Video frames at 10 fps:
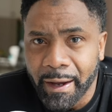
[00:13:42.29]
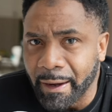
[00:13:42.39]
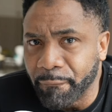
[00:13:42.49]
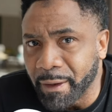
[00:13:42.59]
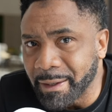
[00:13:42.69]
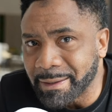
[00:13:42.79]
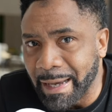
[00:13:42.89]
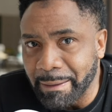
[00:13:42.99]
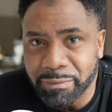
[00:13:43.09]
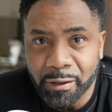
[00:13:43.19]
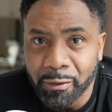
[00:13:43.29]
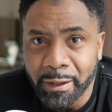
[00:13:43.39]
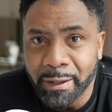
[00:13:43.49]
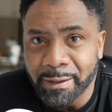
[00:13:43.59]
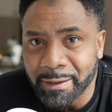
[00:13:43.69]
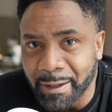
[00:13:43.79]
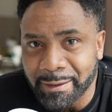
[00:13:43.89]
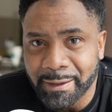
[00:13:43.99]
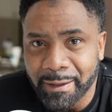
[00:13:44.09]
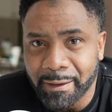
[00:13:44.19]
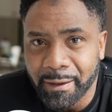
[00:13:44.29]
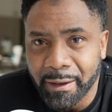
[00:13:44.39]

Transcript: I think it's absolutely disgusting.